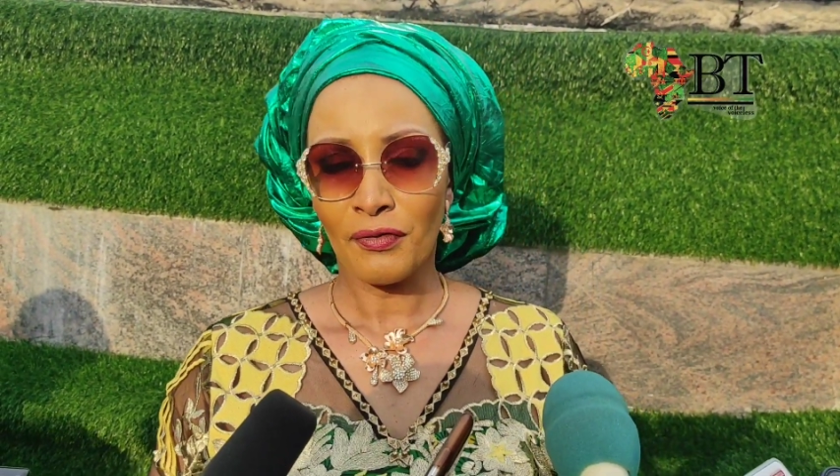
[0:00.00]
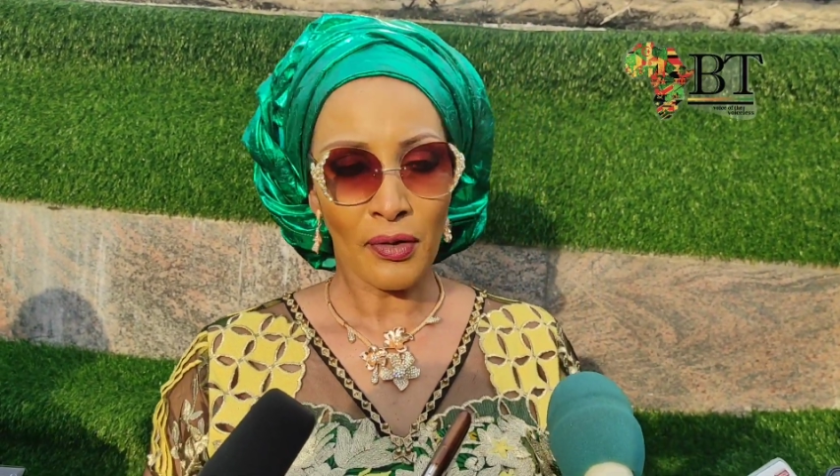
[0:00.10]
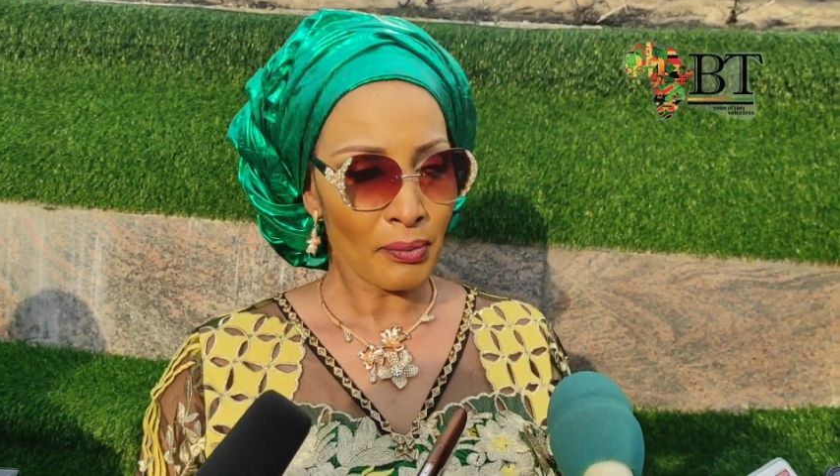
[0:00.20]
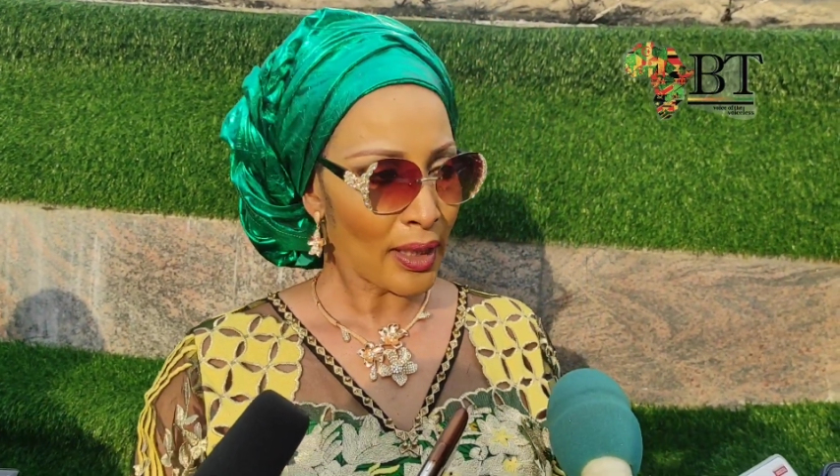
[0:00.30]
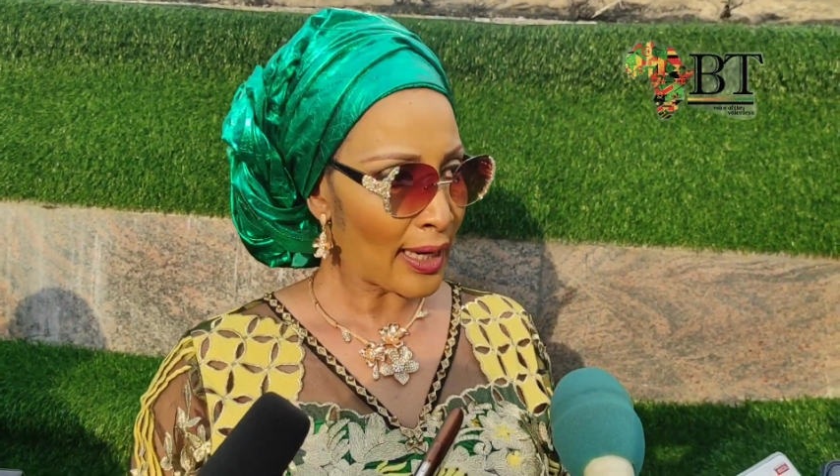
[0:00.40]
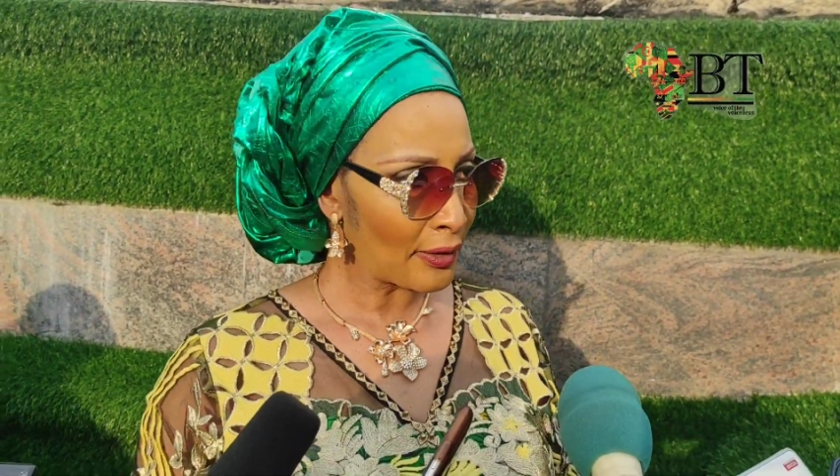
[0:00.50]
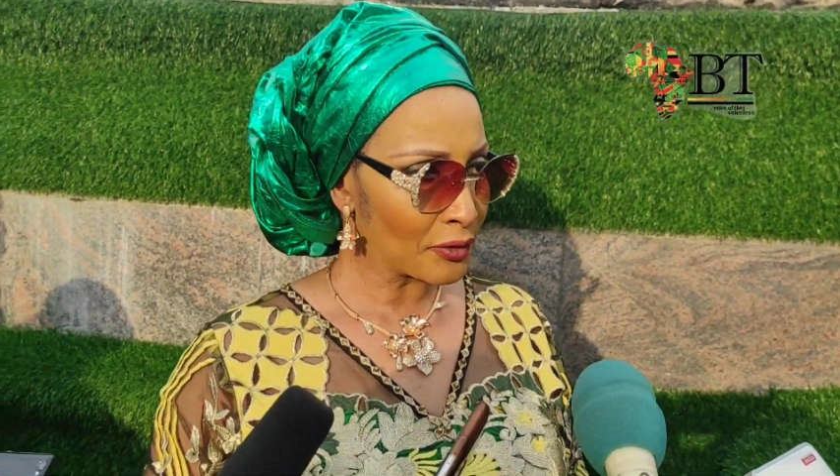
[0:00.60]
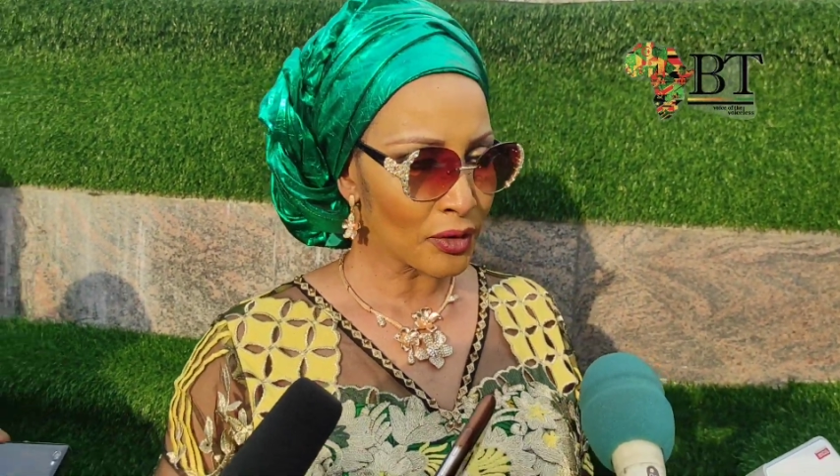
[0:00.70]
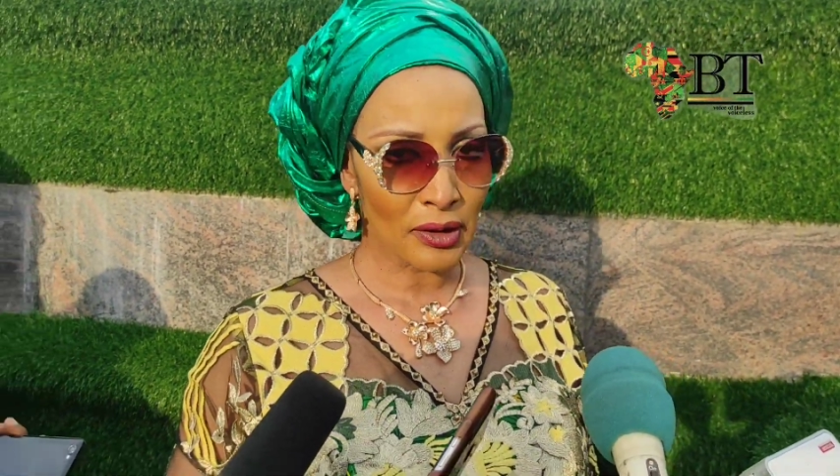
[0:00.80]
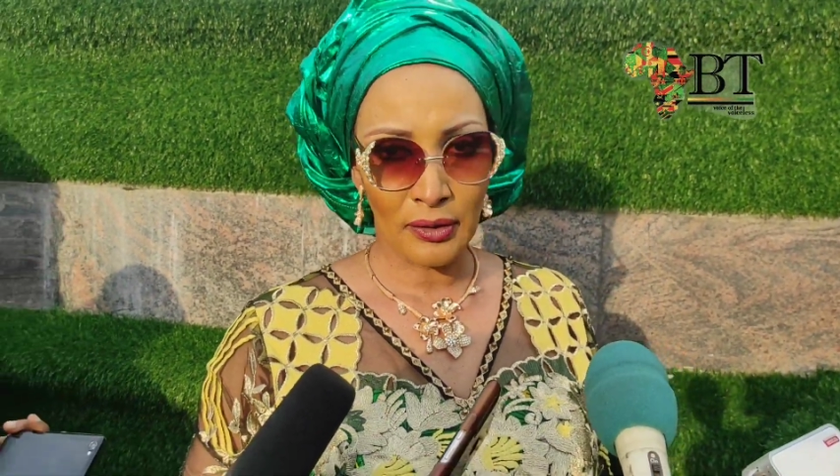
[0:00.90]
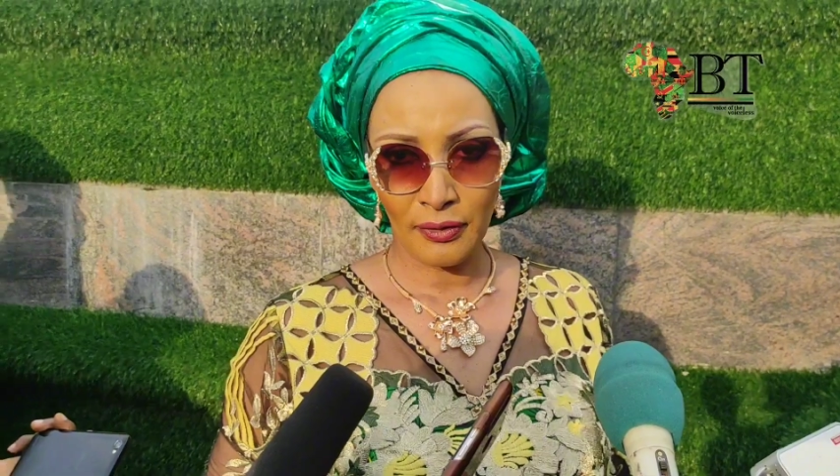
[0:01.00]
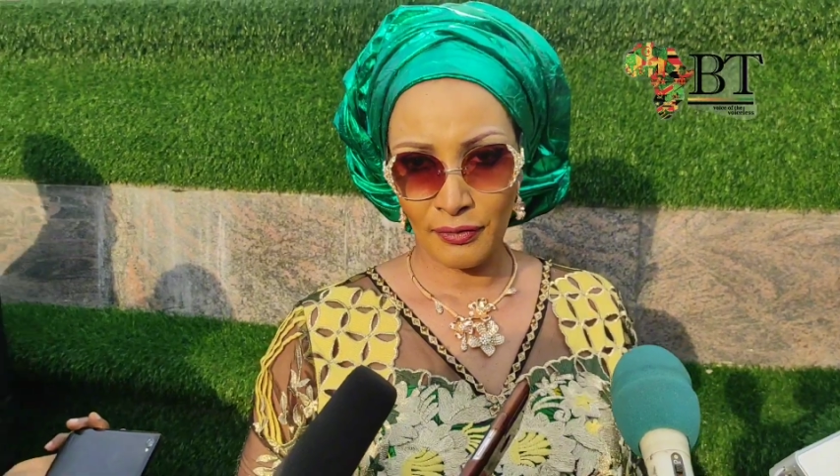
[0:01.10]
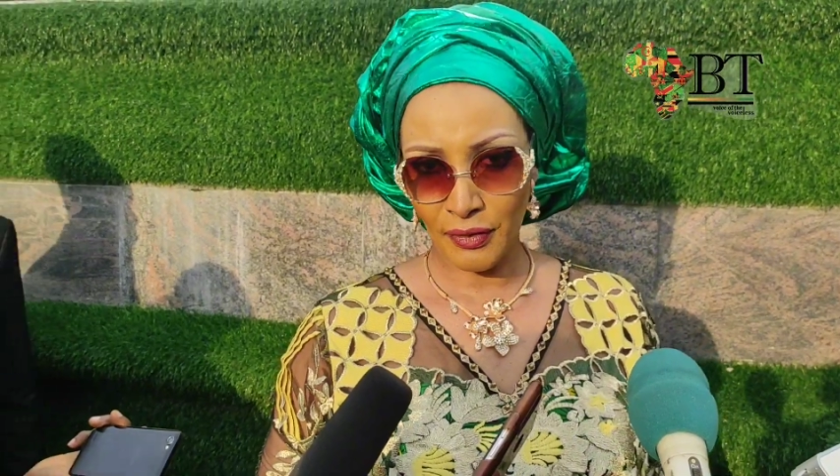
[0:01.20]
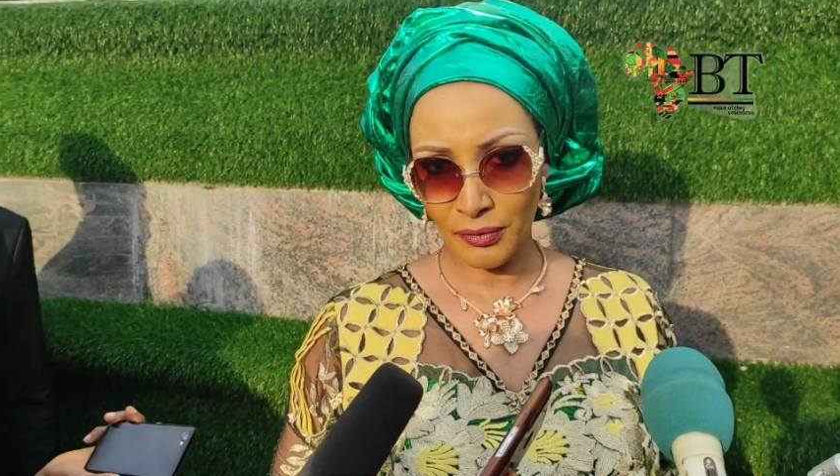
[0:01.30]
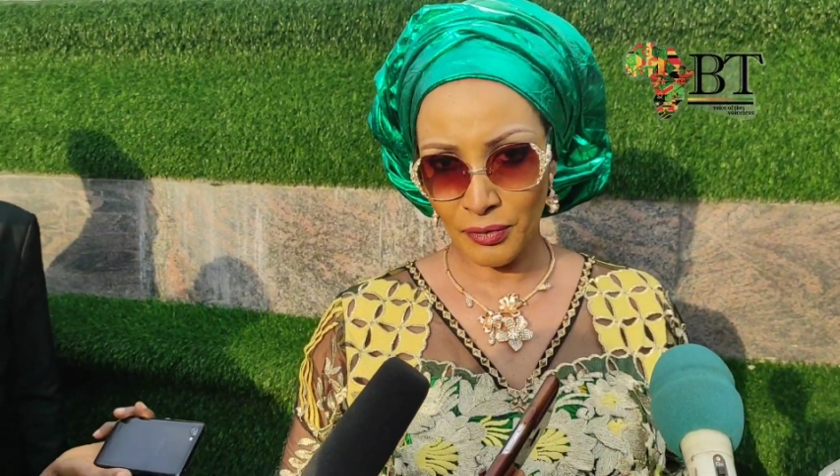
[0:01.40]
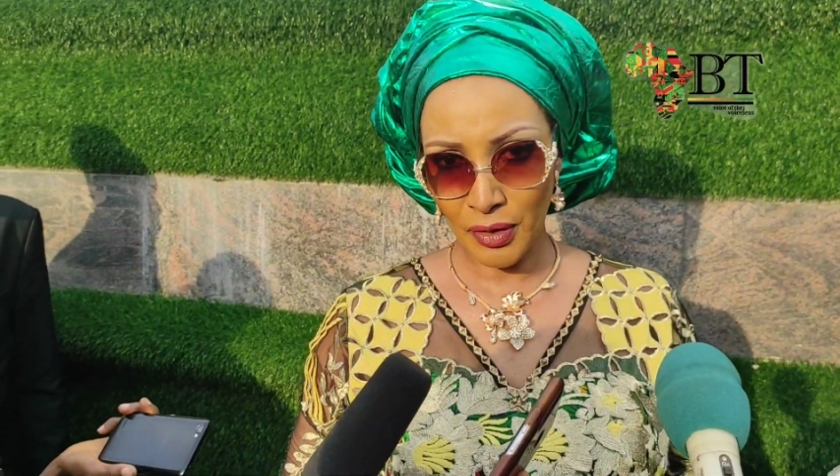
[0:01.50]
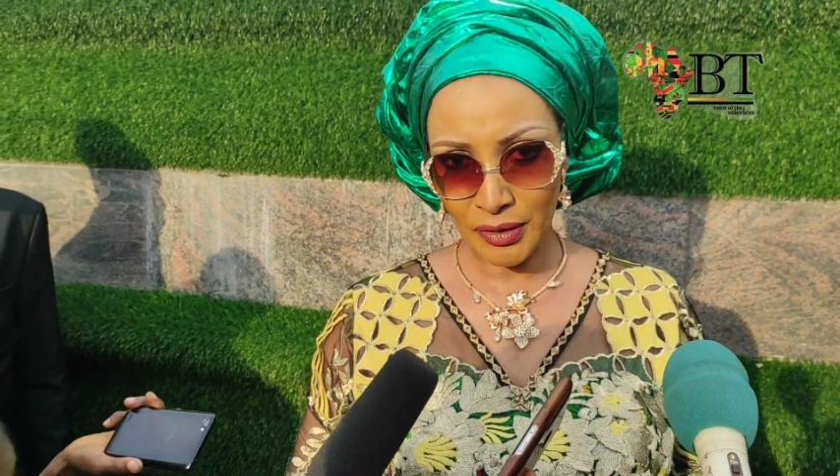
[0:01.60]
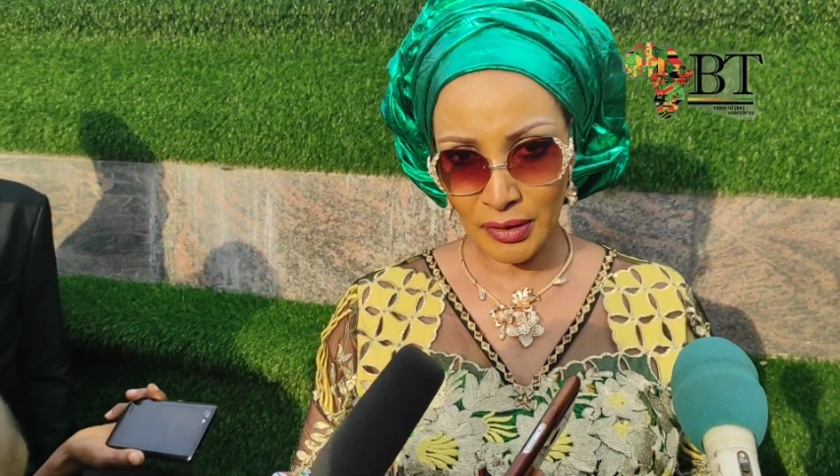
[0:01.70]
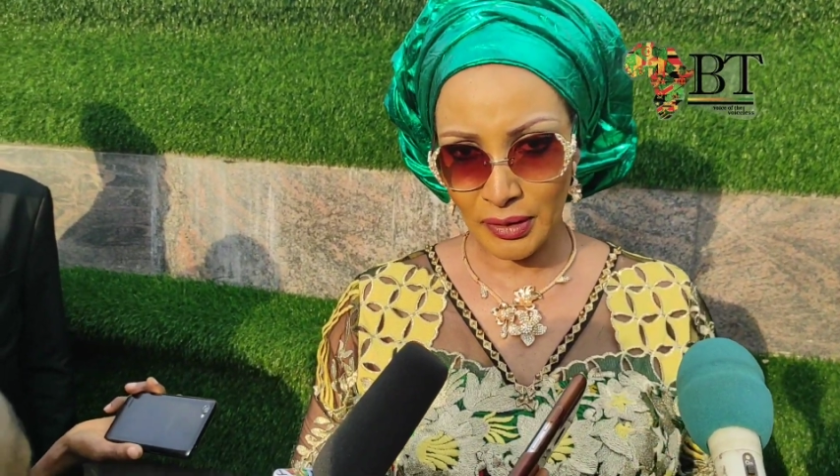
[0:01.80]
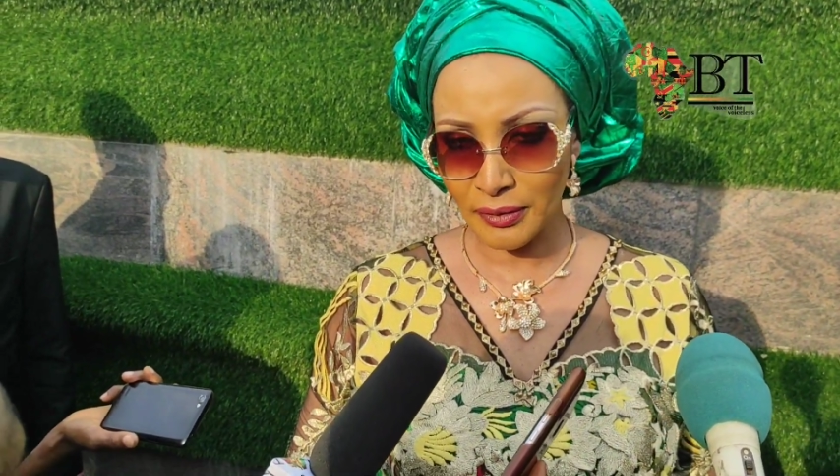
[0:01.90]
from Count, von
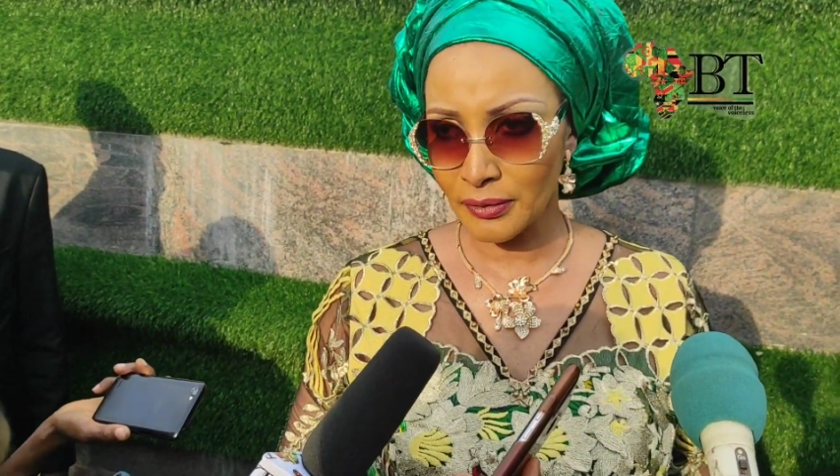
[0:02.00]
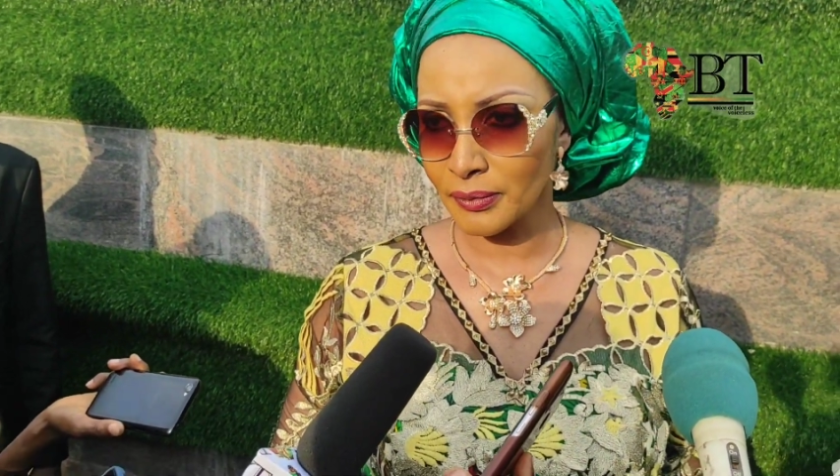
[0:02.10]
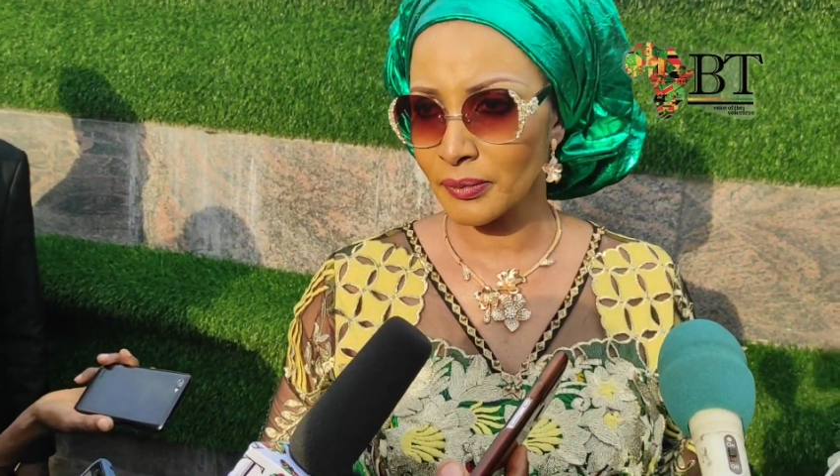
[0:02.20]
Rosen,